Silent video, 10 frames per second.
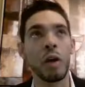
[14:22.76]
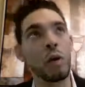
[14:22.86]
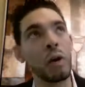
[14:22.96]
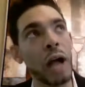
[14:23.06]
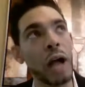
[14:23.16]

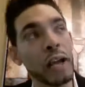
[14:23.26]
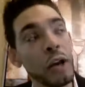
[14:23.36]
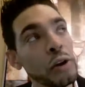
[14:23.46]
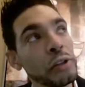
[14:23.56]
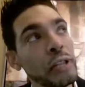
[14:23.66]
Well, I
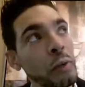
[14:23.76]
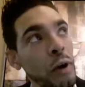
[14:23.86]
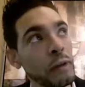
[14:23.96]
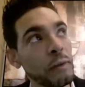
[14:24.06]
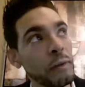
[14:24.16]
currently
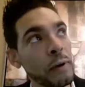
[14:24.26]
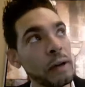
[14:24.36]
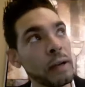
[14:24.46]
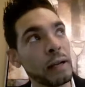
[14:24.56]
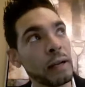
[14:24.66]
work for
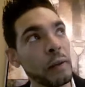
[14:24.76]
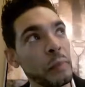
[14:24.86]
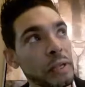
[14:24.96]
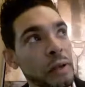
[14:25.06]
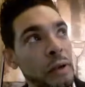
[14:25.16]
a
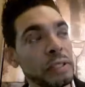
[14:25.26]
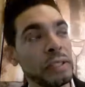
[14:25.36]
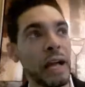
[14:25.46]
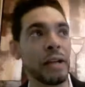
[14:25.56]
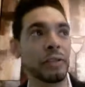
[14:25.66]
company called
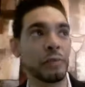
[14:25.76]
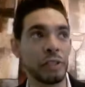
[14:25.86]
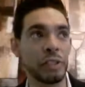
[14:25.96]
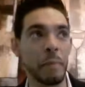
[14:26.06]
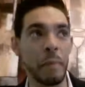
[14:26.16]
Stiles,
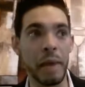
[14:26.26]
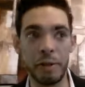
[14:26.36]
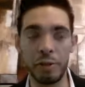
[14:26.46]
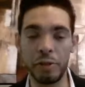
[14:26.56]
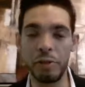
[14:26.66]
which is a
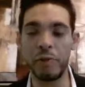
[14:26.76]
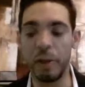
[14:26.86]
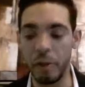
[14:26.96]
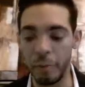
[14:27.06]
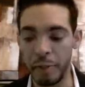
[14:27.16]
major
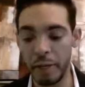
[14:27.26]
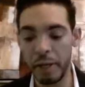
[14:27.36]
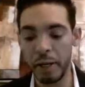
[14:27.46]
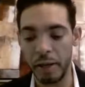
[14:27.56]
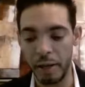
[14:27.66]
developer.
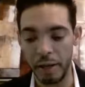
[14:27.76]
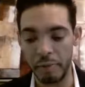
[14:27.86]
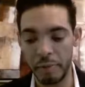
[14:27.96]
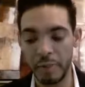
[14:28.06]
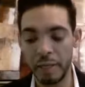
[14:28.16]

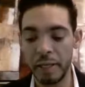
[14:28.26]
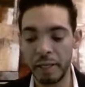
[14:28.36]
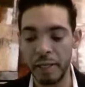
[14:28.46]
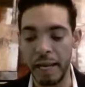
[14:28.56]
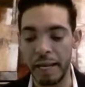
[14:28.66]
Um,
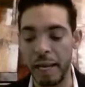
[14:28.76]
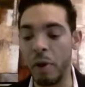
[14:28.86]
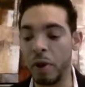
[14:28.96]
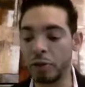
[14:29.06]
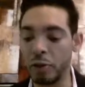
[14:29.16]
and
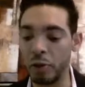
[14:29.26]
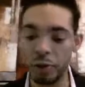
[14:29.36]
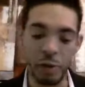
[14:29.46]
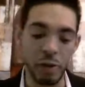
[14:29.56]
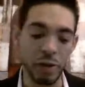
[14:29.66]
I'm also,
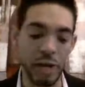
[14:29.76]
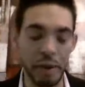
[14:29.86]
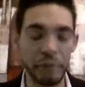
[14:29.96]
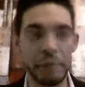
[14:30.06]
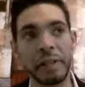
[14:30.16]
you know, kind
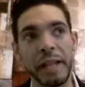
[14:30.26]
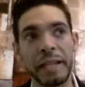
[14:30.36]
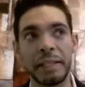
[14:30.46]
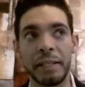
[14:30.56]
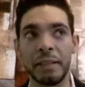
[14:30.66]
of
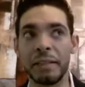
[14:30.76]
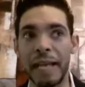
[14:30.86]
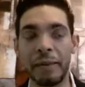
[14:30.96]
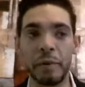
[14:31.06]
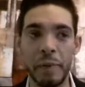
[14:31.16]
freelancing on the
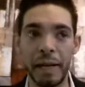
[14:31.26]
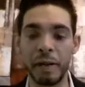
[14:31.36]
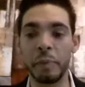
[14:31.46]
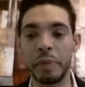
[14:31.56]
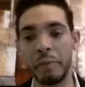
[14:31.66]
side with my
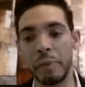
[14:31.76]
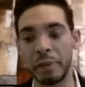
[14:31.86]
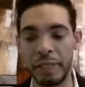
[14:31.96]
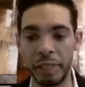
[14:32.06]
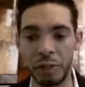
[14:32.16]
company,
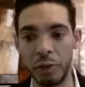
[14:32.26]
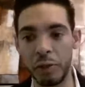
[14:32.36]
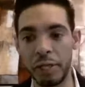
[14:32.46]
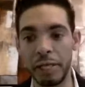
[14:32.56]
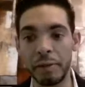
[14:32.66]
Building
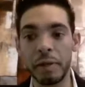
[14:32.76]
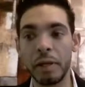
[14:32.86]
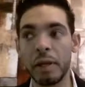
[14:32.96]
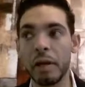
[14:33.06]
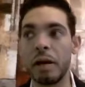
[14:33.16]
Ingenuity.
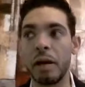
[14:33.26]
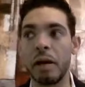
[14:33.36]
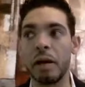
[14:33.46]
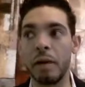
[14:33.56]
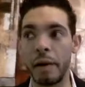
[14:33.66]

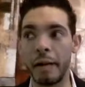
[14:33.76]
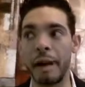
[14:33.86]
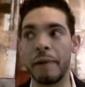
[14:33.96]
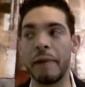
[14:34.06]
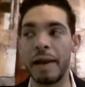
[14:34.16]
Uh,
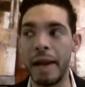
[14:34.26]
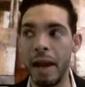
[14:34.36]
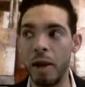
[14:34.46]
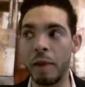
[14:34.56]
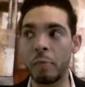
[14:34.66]
right,
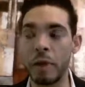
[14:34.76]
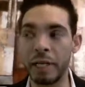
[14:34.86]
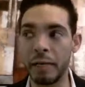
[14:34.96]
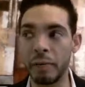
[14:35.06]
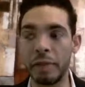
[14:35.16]
now, I'm
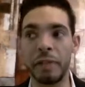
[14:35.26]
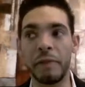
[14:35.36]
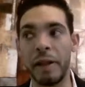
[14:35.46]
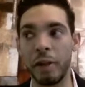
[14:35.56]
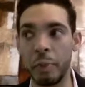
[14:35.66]
working with a
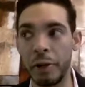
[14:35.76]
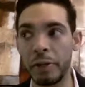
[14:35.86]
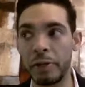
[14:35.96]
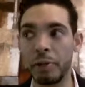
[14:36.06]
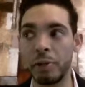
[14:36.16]

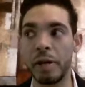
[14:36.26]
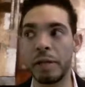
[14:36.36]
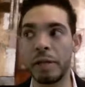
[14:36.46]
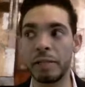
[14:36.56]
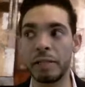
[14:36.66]
developer to
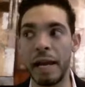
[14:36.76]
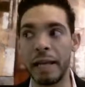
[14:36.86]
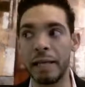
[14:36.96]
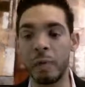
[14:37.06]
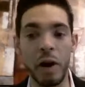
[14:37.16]
uh,
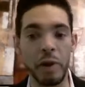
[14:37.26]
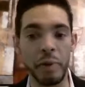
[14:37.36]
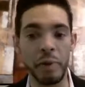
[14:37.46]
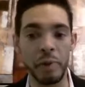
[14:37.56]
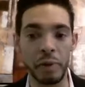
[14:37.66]
design an
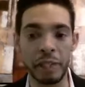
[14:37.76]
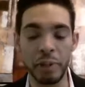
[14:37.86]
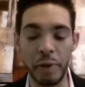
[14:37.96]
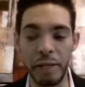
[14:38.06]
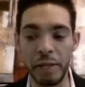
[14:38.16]
apartment building,
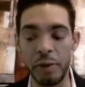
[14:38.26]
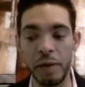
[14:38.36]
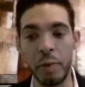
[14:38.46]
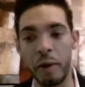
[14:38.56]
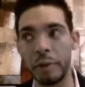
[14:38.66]
20 unit
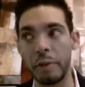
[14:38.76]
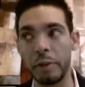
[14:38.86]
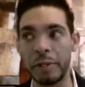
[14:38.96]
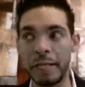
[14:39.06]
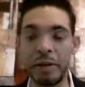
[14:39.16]
apartment
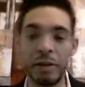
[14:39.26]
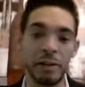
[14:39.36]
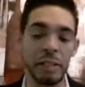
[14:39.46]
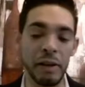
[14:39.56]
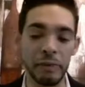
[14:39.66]
building down here
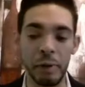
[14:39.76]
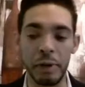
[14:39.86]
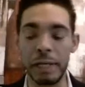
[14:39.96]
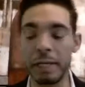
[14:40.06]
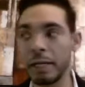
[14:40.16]
in South
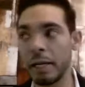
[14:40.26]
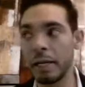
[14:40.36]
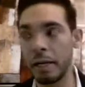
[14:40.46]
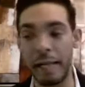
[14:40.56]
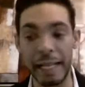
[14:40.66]
Florida.
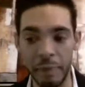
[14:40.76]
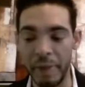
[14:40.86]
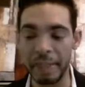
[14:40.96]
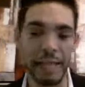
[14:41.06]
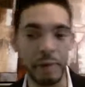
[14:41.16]
Uh, that's
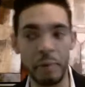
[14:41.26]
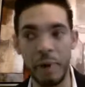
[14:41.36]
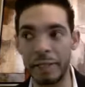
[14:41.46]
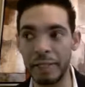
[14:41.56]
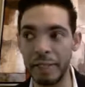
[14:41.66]
my side
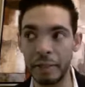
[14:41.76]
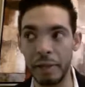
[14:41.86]
project.